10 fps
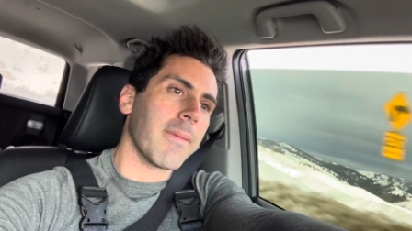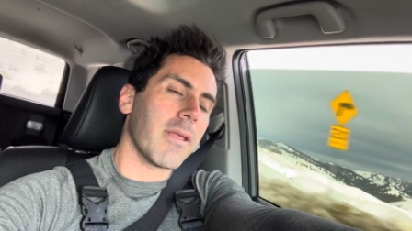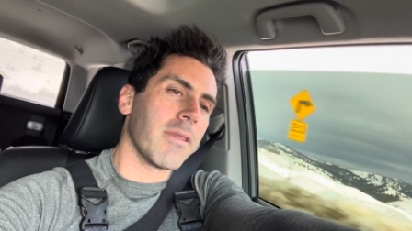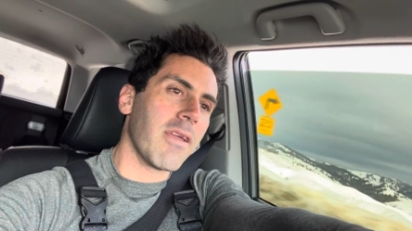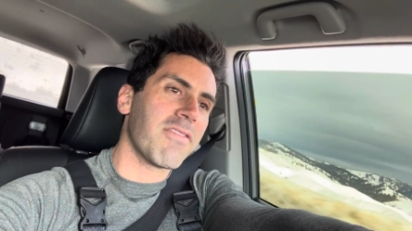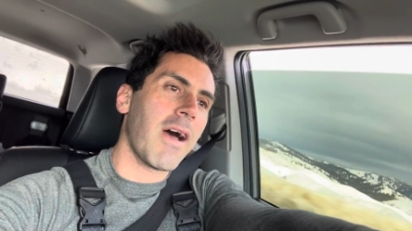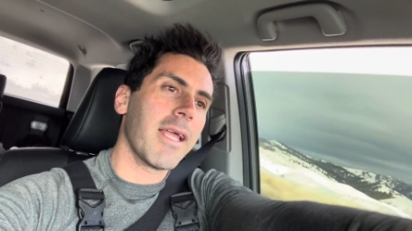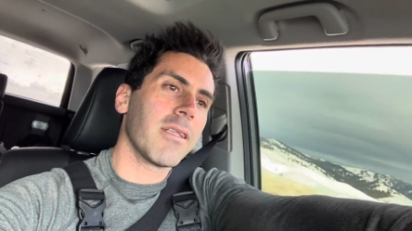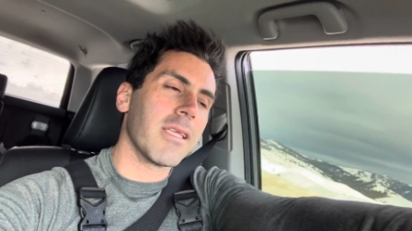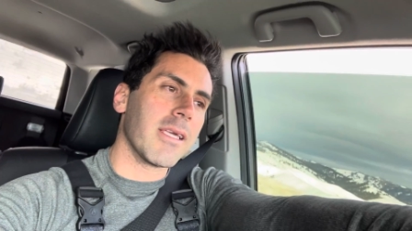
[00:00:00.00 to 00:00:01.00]
they
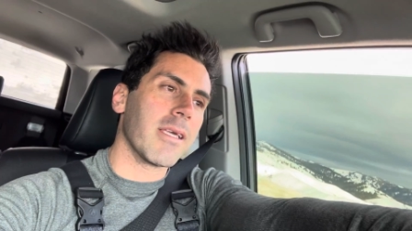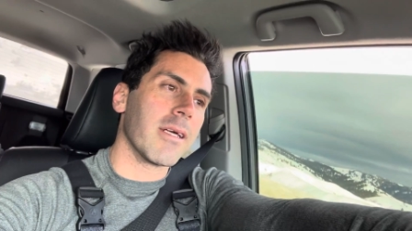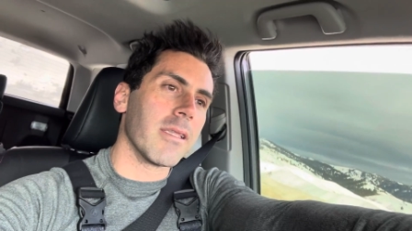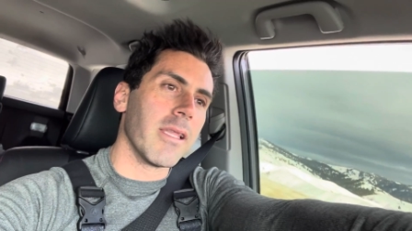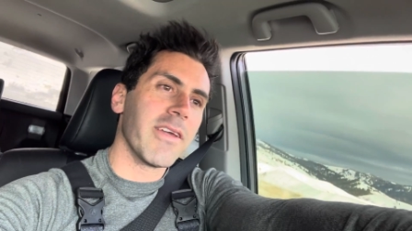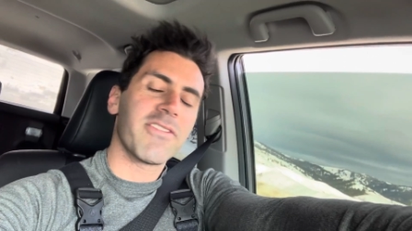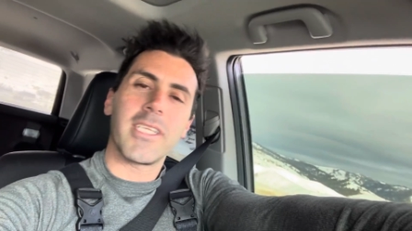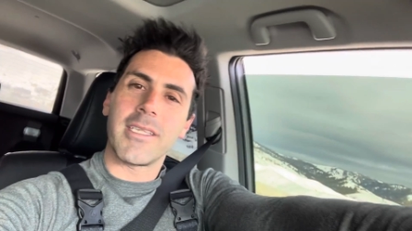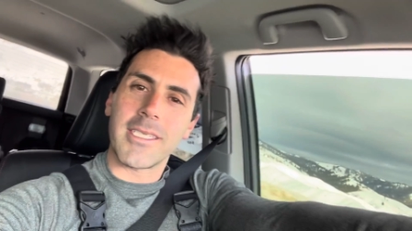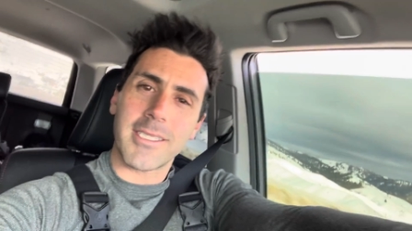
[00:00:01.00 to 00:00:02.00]
finally
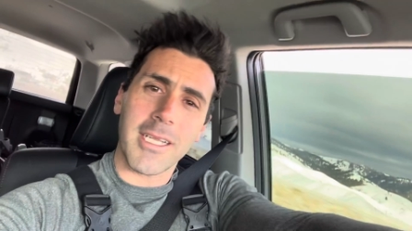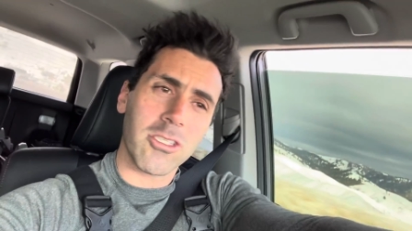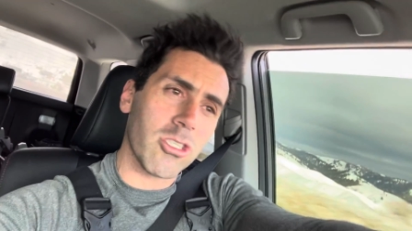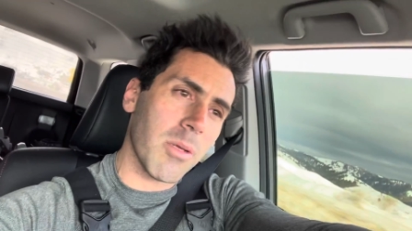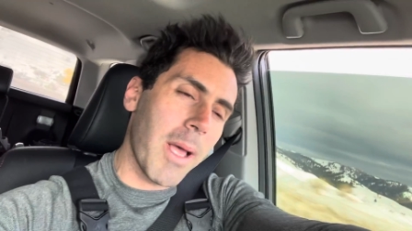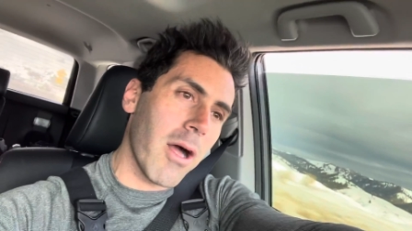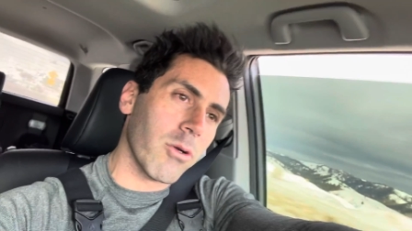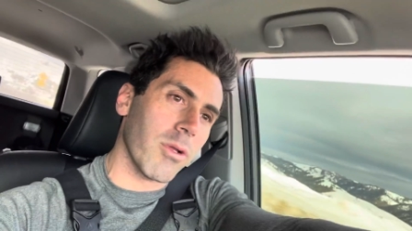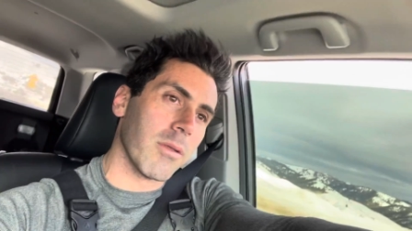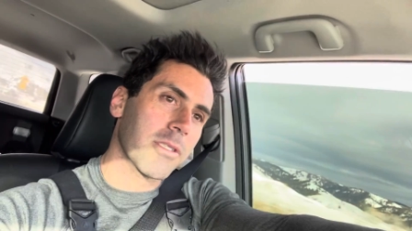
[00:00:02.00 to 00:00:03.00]
lifted the censorship algorithm.